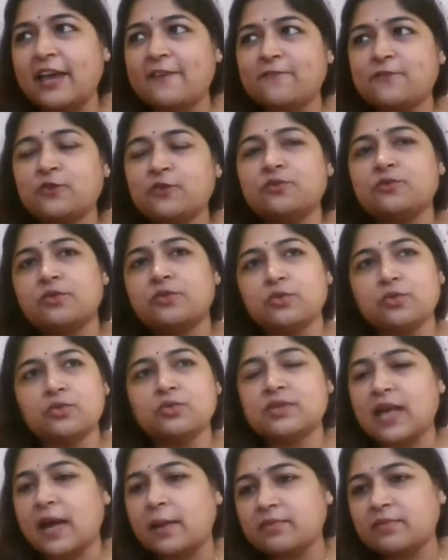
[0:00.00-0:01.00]
to do
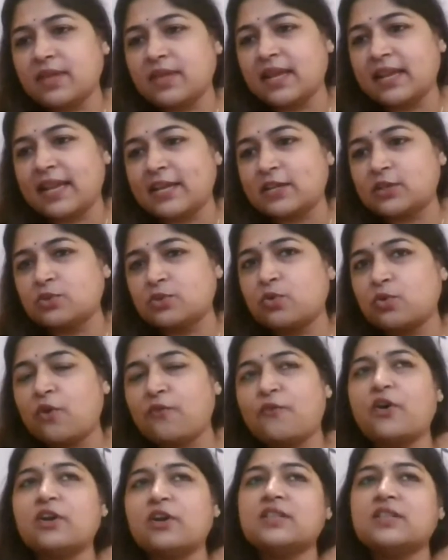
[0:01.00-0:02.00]
something like to go
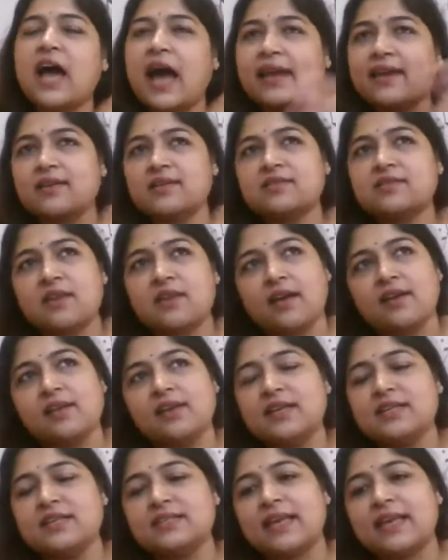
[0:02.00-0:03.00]
for the higher
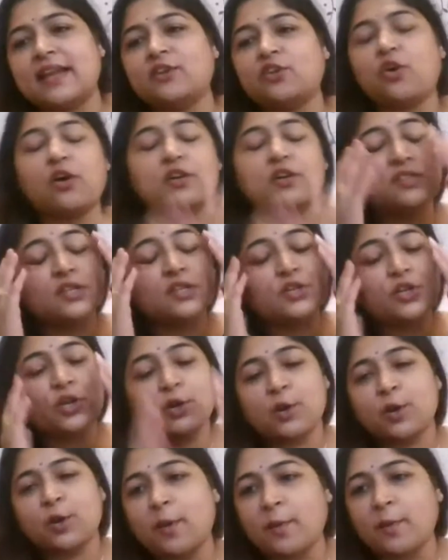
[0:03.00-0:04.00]
studies and concentrate
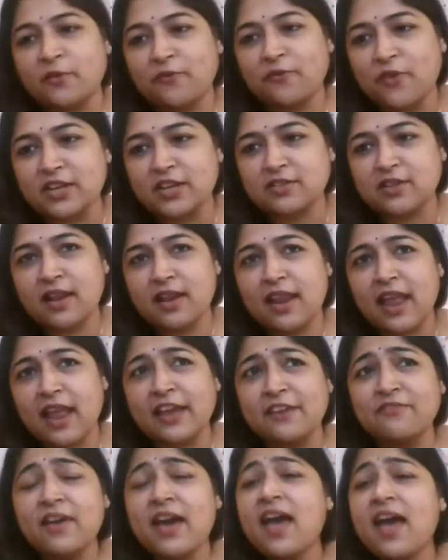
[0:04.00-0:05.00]
on my professional life.
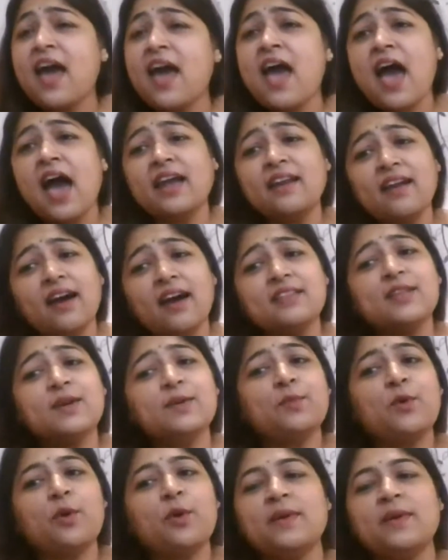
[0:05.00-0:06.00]
And other
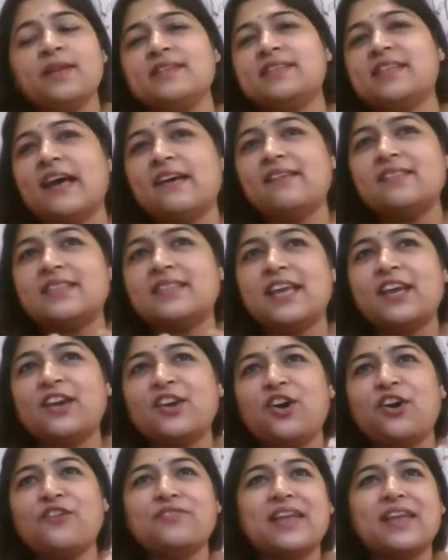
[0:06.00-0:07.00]
moment I'll think
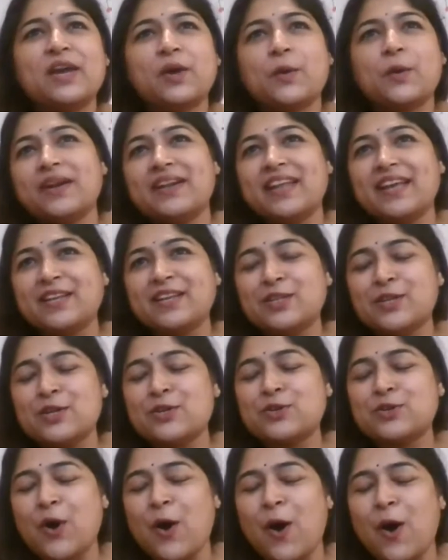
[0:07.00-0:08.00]
of like quitting the
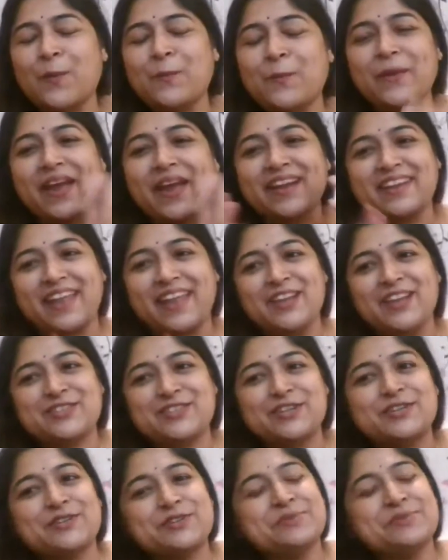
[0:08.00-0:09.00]
job, pay
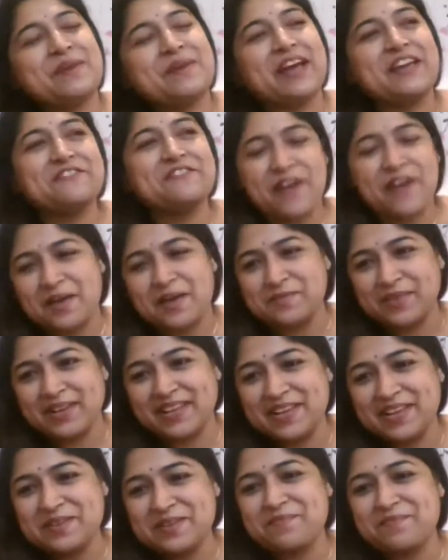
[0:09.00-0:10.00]
attention to my
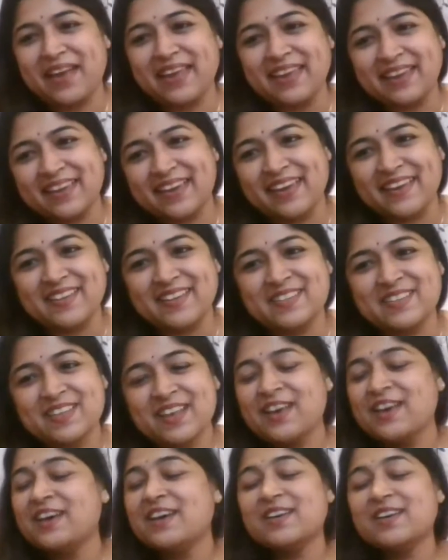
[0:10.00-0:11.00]
family, my kids.
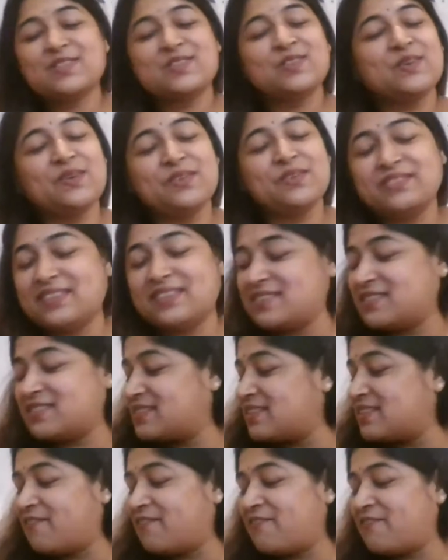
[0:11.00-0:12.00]
So this is
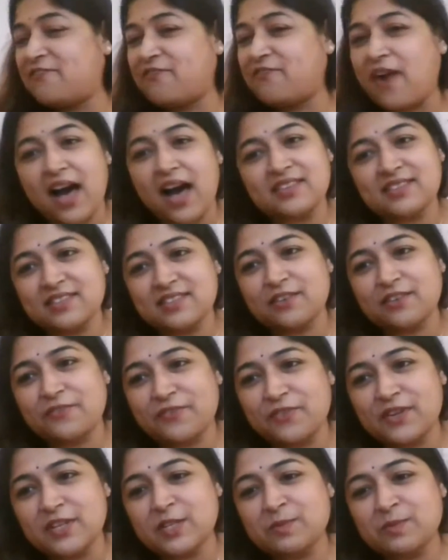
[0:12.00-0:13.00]
a vast
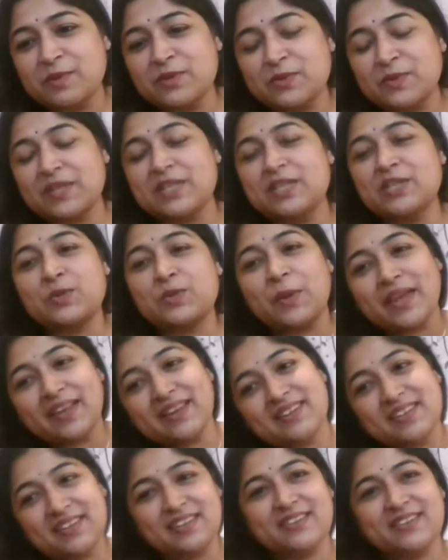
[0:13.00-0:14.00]
difference between
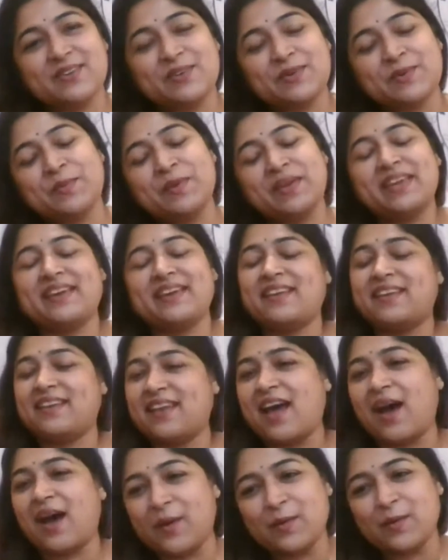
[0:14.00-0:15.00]
20-year me and
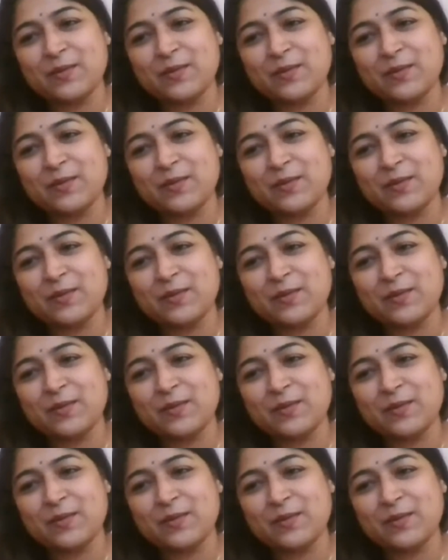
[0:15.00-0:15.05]
now.